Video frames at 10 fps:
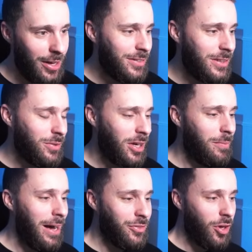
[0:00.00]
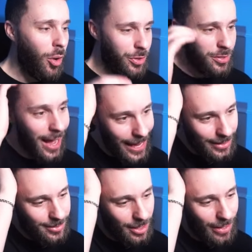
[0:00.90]
it seems like I might have to hold this hand
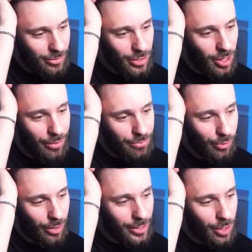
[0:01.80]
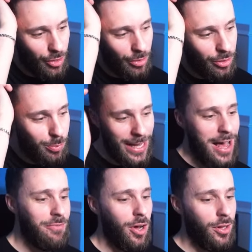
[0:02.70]
instead of actually going for an Iono, because we
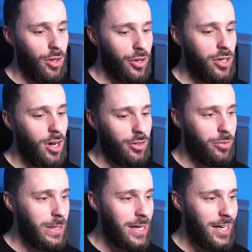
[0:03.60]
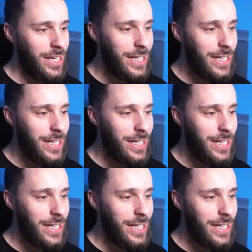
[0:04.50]
have a lot of cards that we kind of